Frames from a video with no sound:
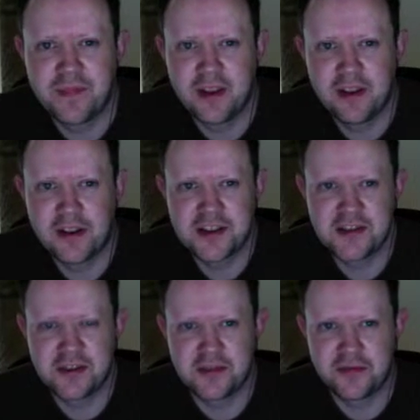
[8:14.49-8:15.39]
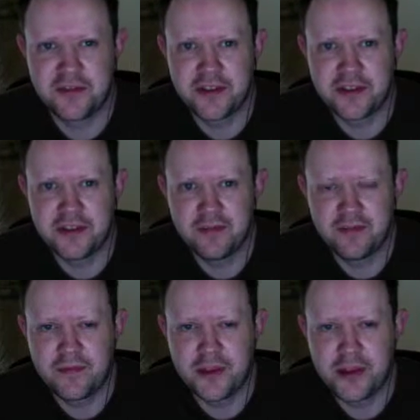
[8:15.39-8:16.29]
a lot of the sort of the
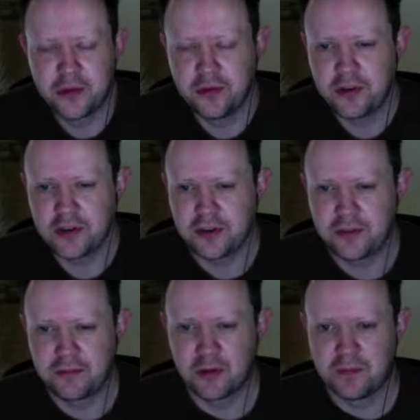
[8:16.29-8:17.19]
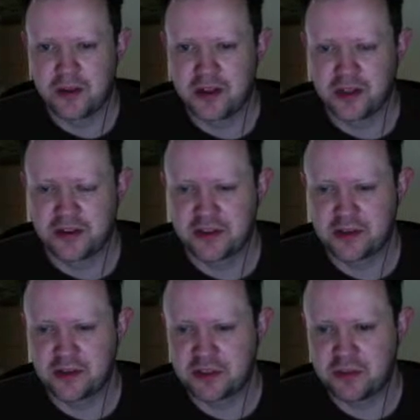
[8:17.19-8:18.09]
the younger companies or the
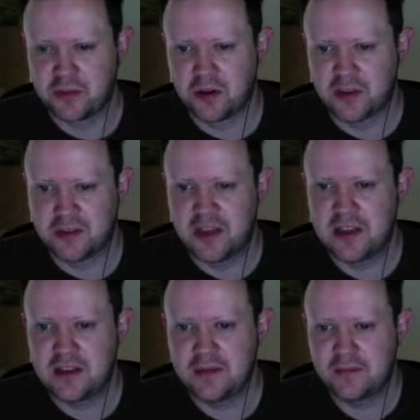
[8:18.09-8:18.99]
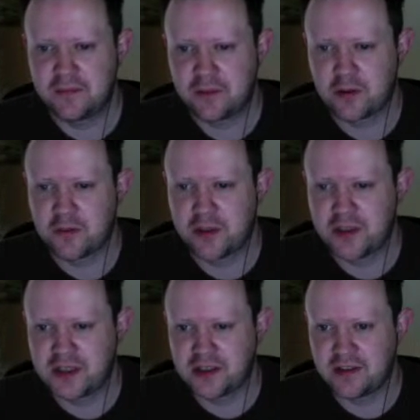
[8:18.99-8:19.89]
sort of small to medium
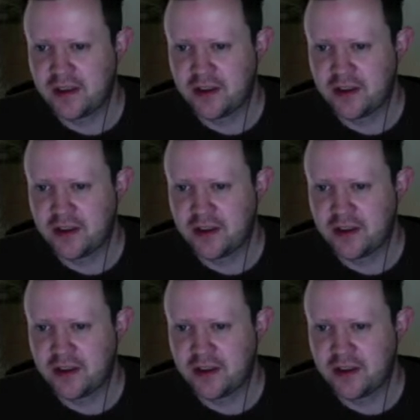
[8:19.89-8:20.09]
companies are,